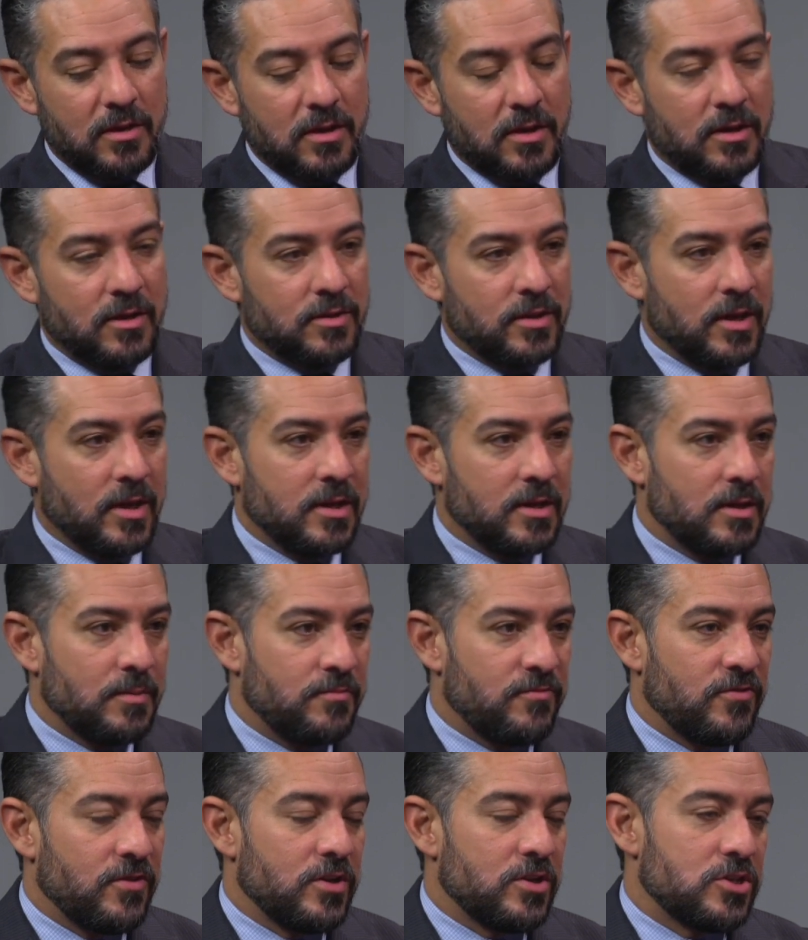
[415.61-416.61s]
Uh, they end
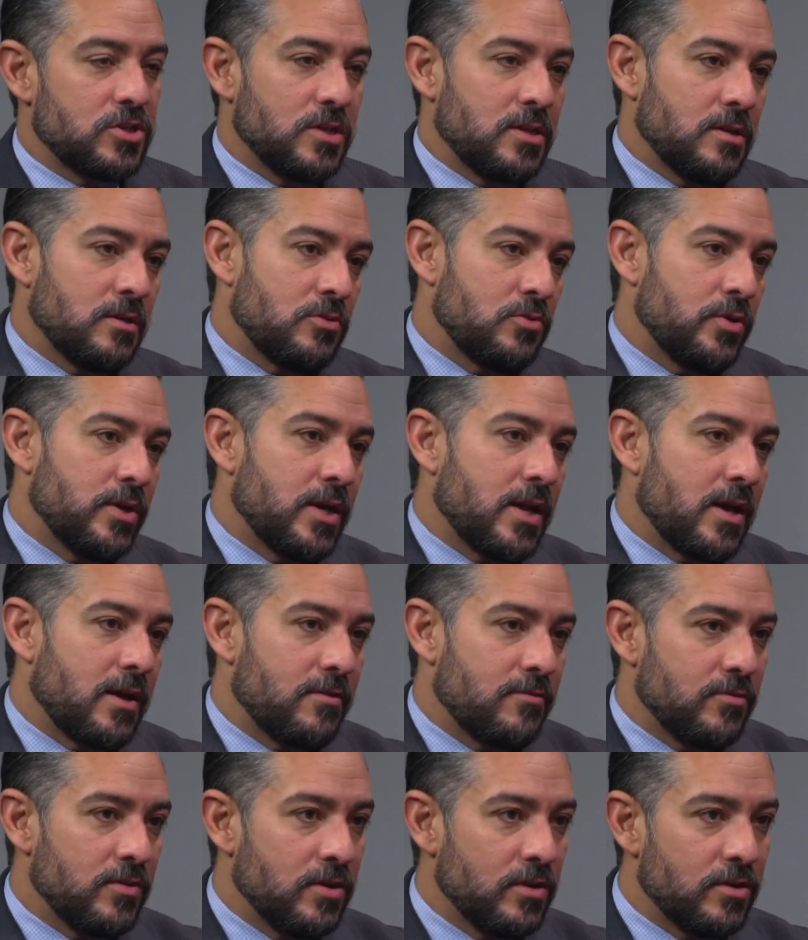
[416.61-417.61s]
up finishing three and a
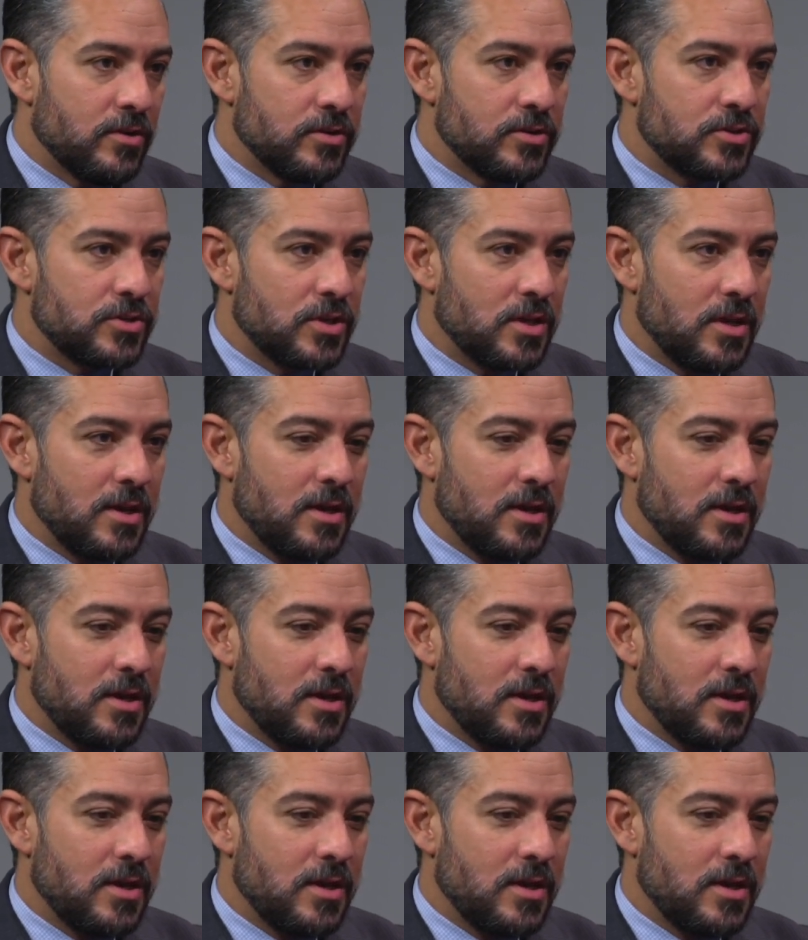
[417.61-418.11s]
half years.